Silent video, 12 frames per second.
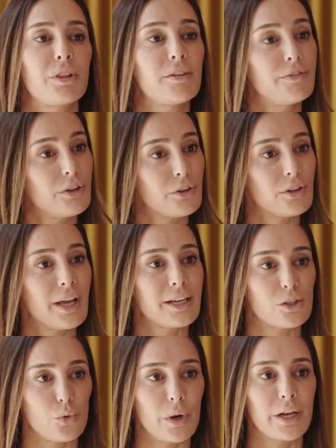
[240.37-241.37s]
but the filler
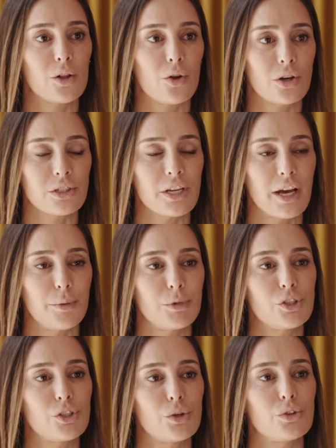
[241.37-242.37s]
lasts quite a long time,
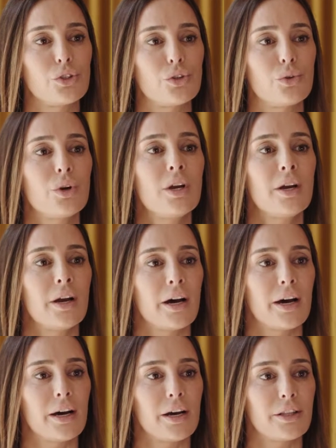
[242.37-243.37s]
and so do
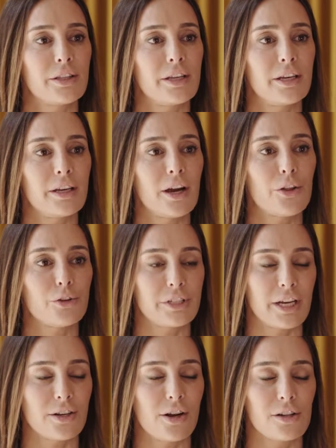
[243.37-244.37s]
the other
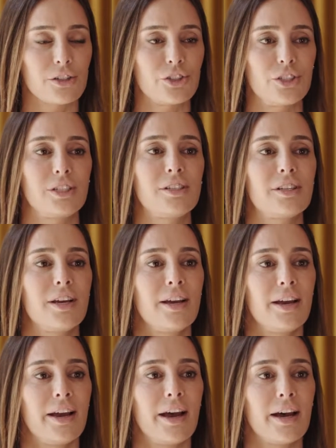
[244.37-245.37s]
technologies.
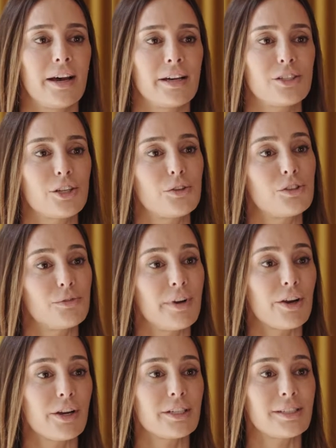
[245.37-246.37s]
So it's a
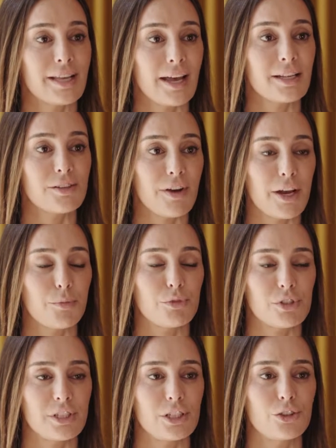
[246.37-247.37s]
very satisfying
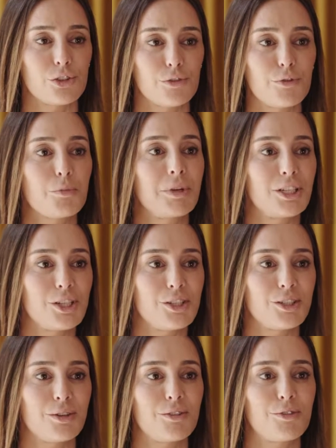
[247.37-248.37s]
procedure for me to
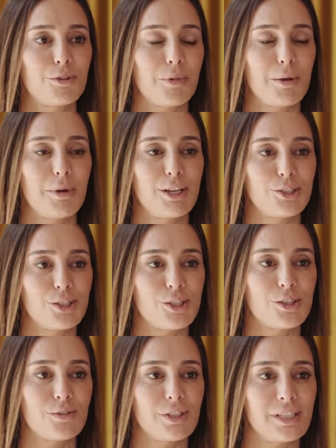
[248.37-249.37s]
do and for my
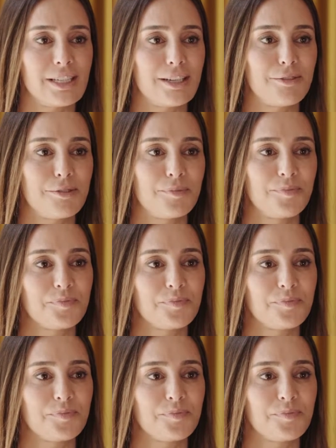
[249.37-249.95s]
patients to receive.